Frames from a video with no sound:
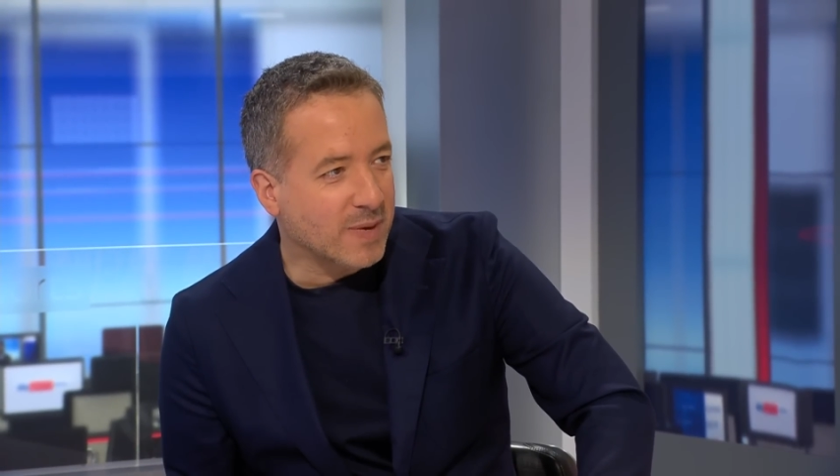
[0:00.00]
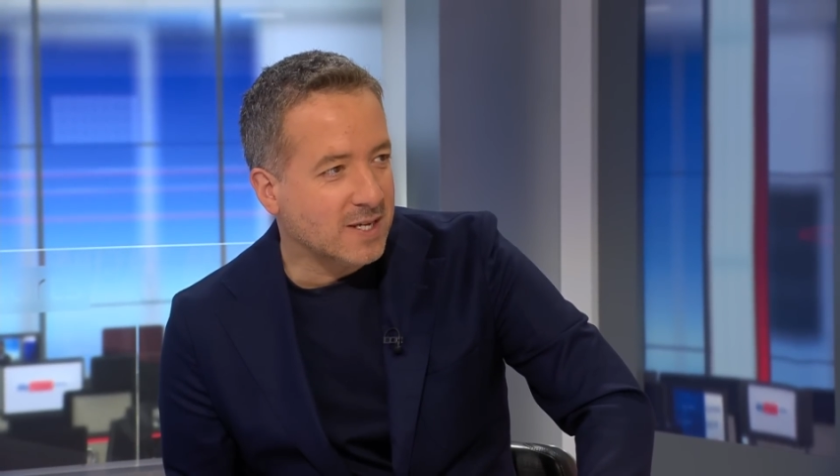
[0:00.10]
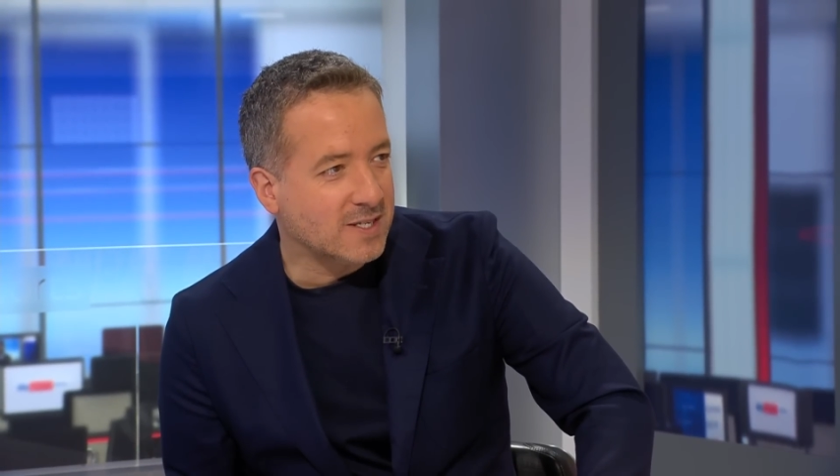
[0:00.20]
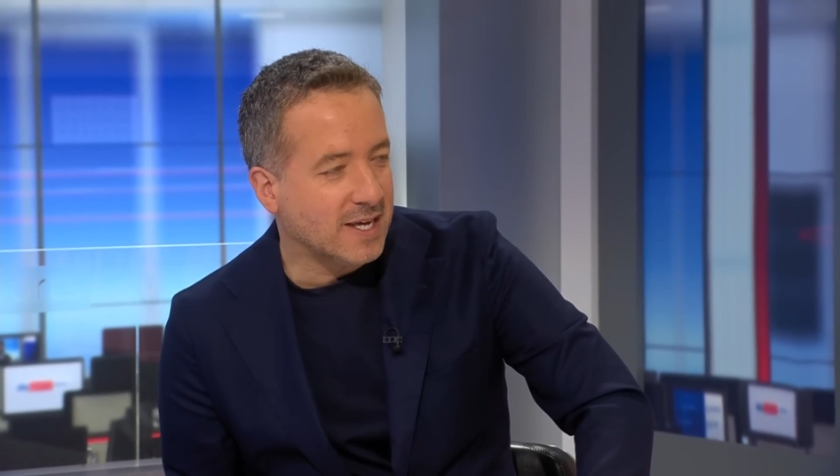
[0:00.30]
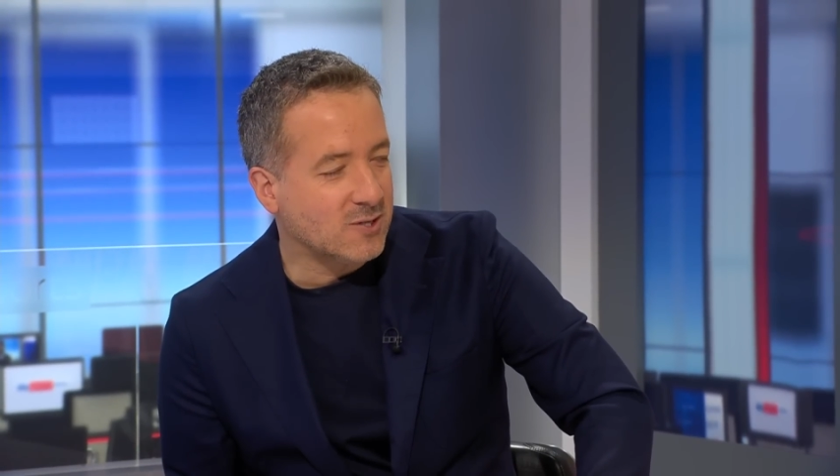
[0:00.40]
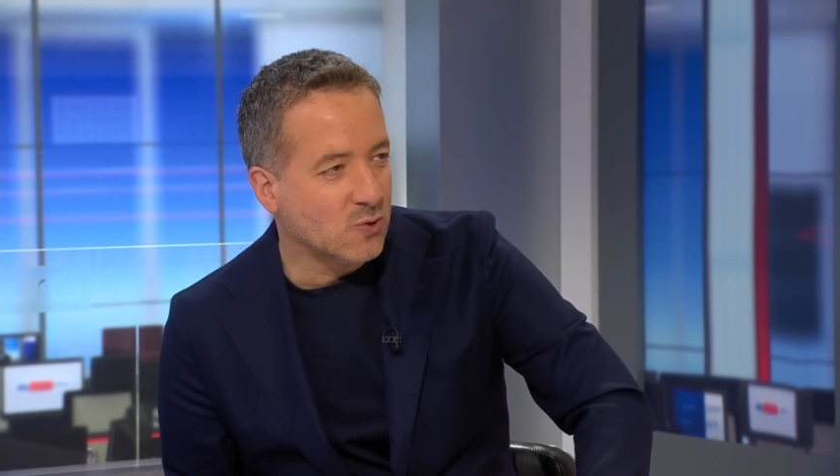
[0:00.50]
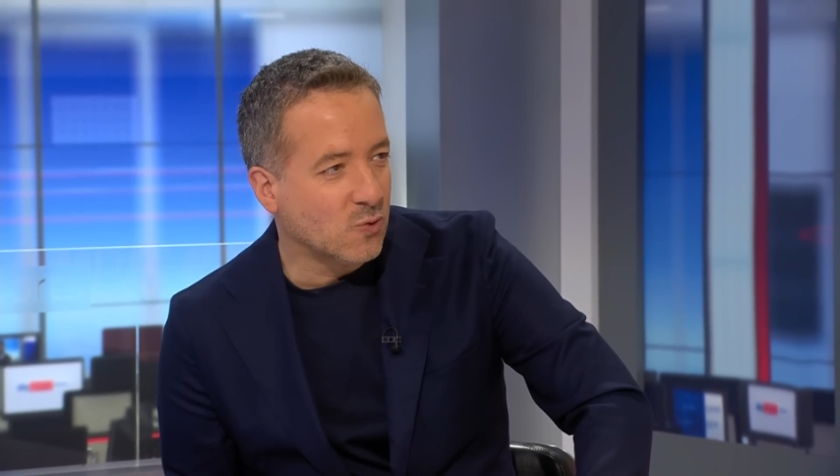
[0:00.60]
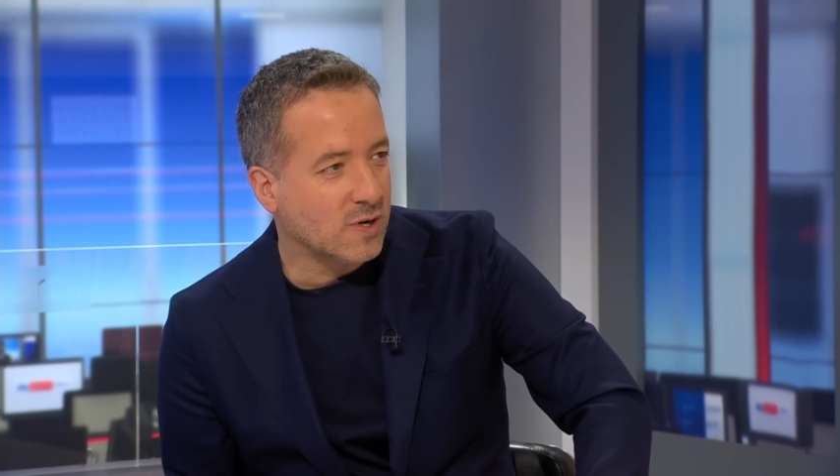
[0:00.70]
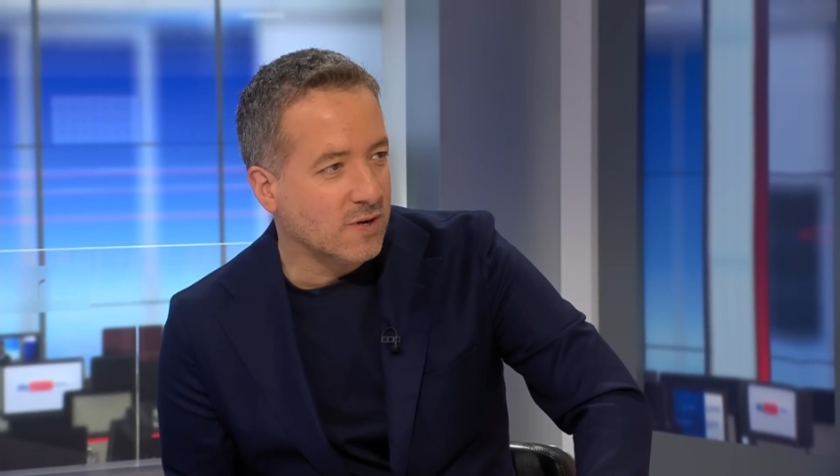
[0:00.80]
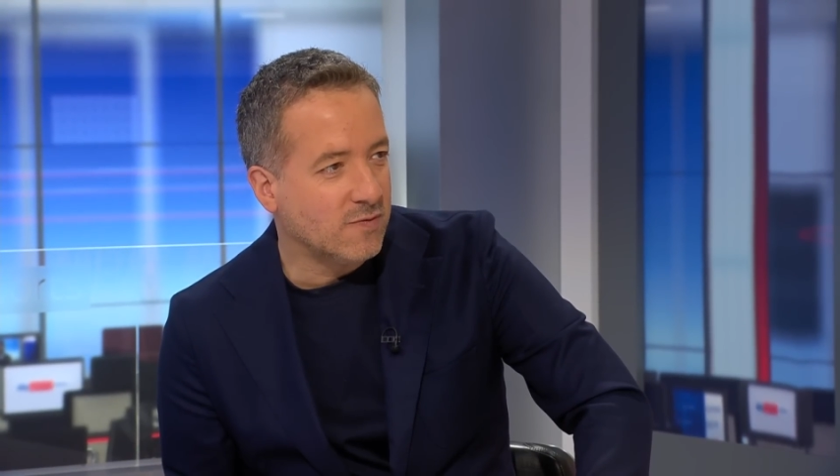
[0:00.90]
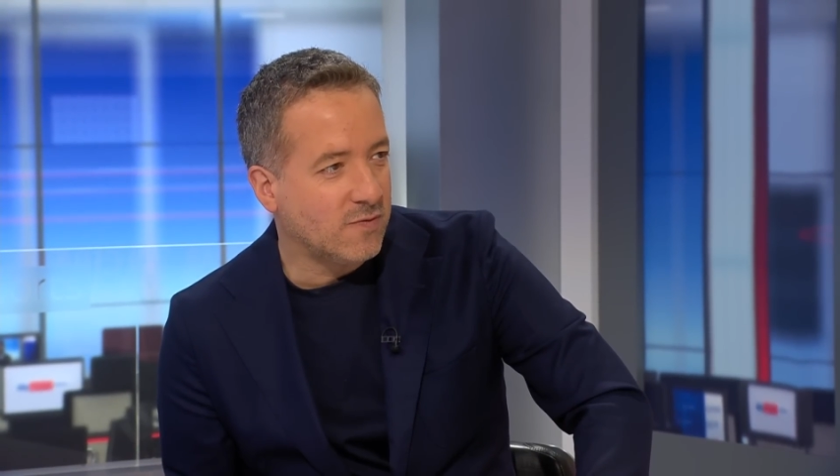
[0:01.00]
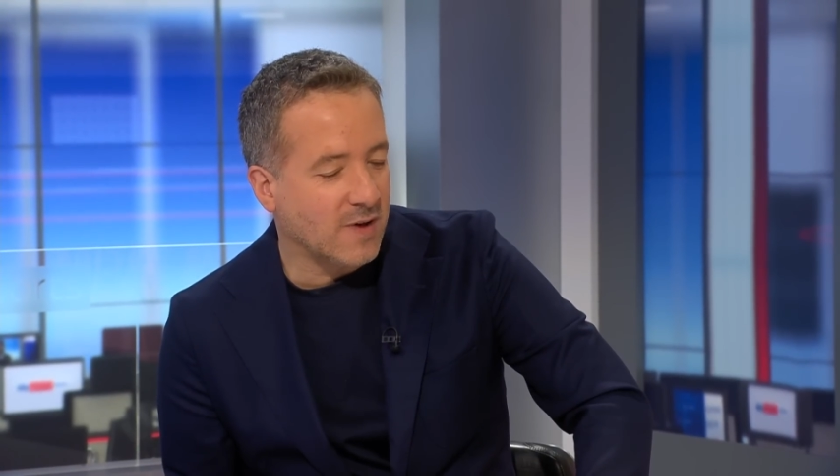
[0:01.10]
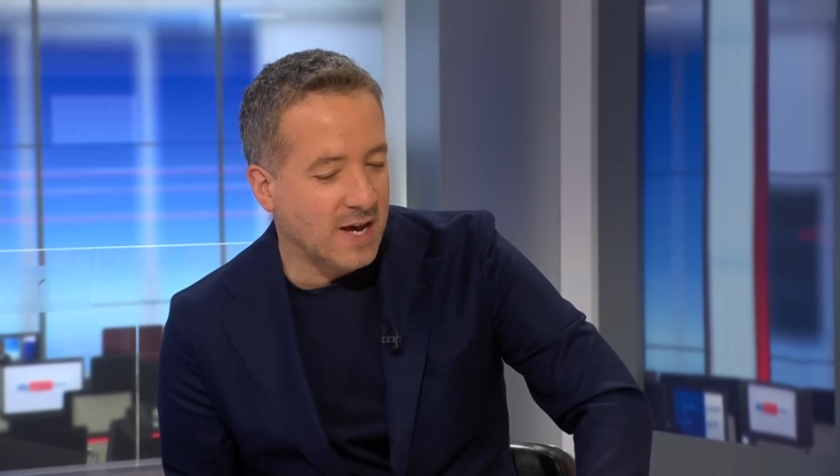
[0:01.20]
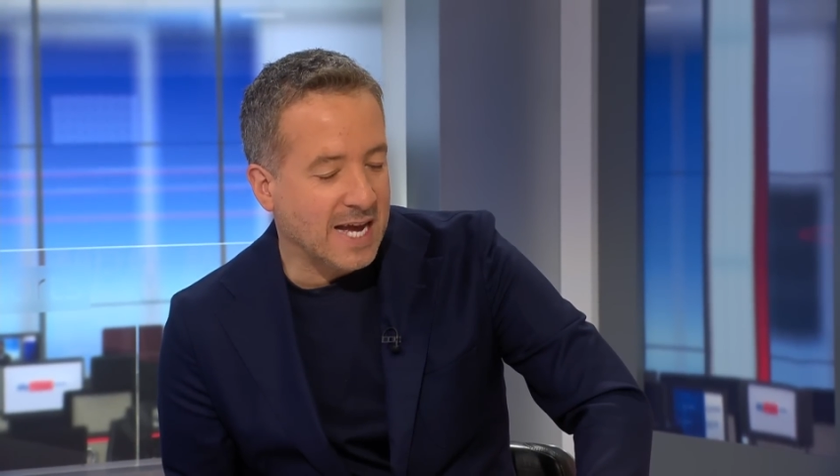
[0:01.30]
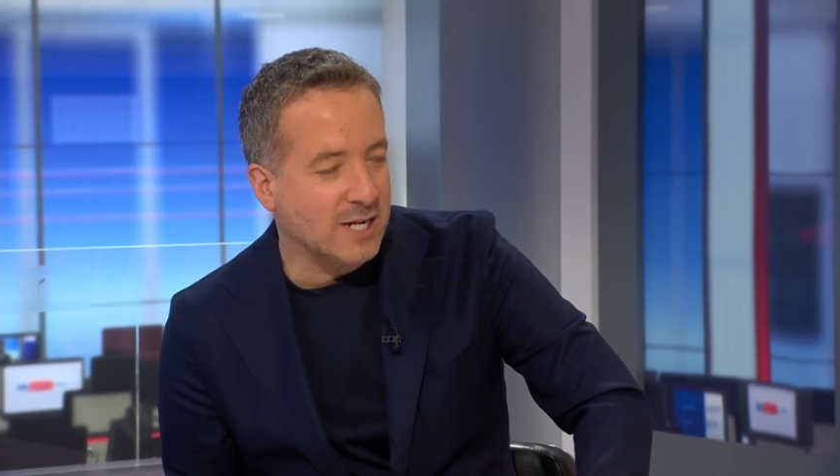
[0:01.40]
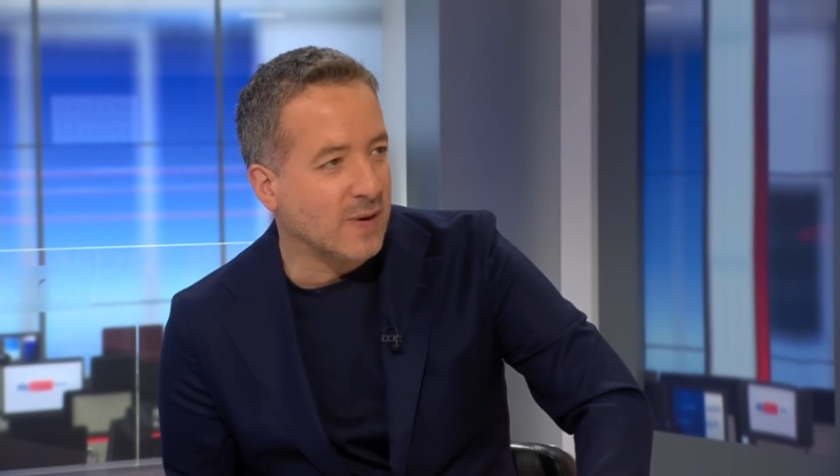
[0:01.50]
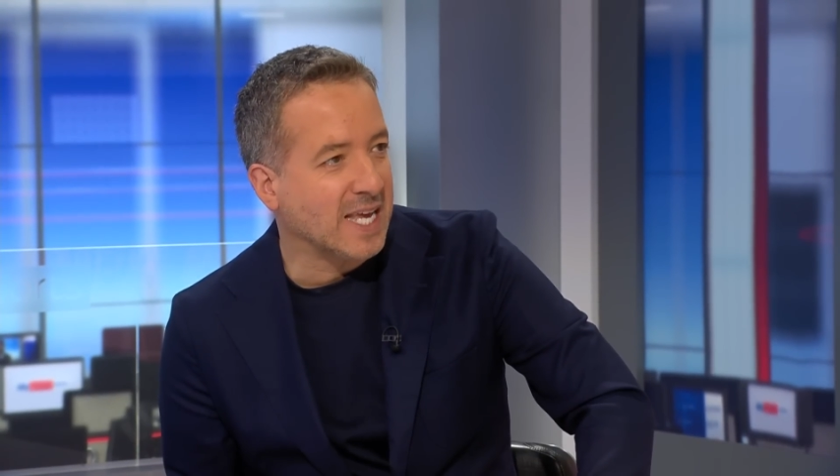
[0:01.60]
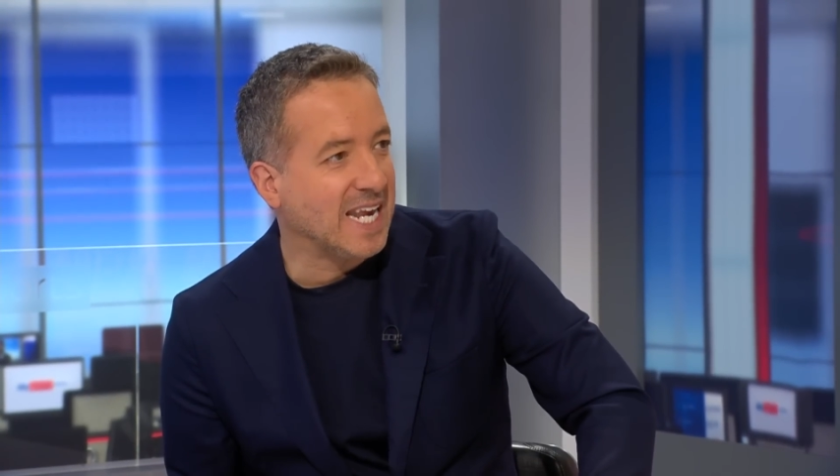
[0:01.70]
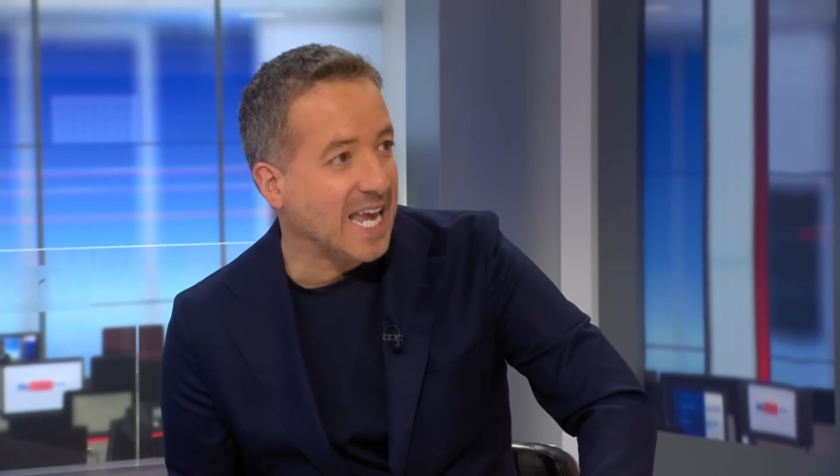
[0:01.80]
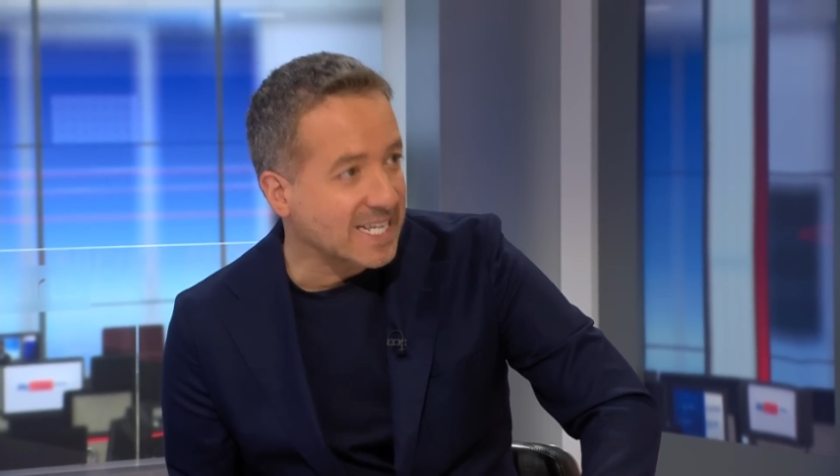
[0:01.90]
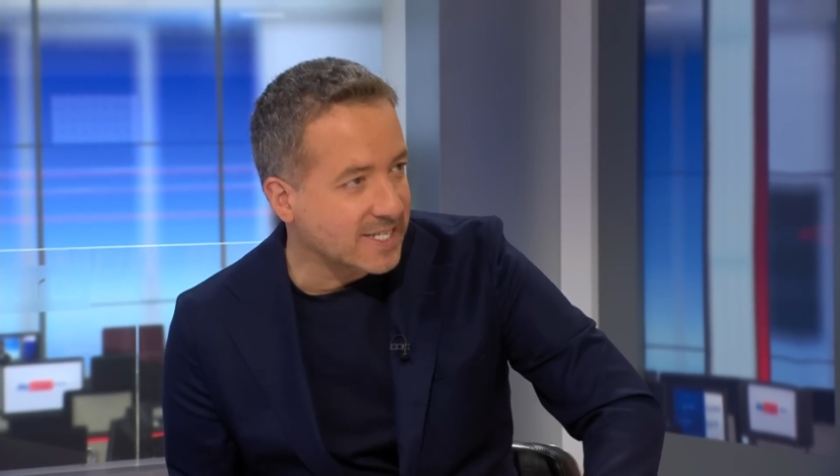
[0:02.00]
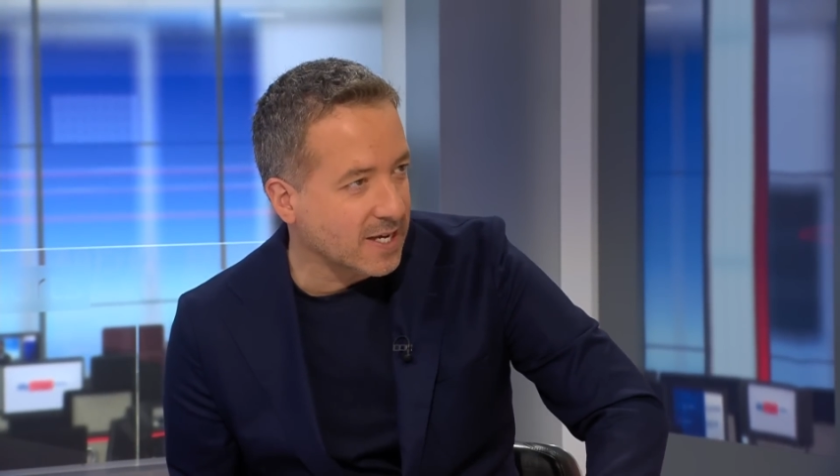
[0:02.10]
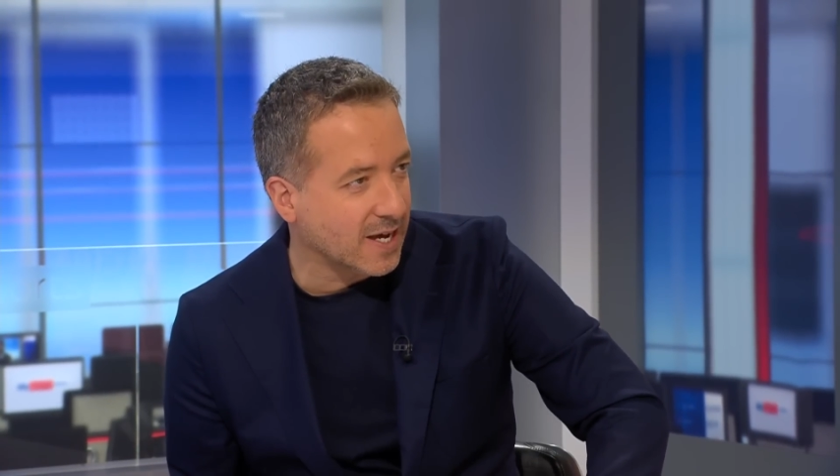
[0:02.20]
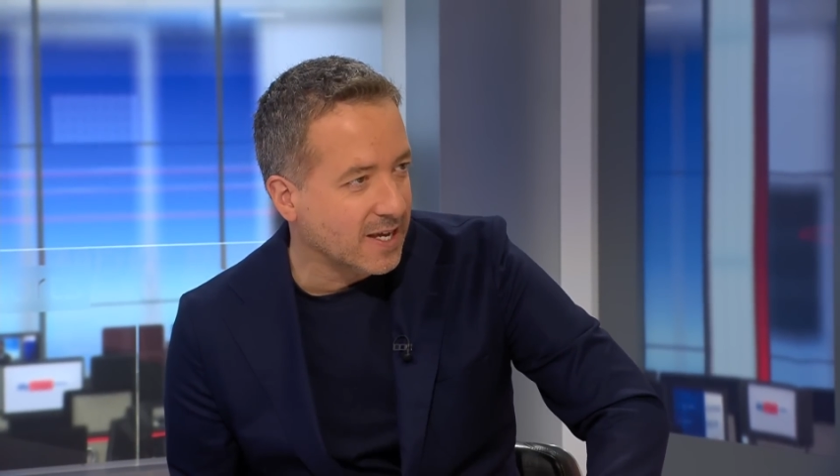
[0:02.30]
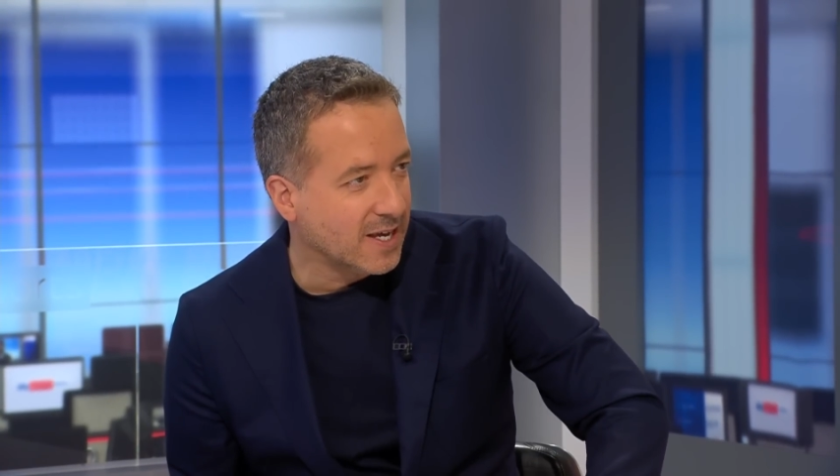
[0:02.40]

because there's talk of uh, Andres Iniesta,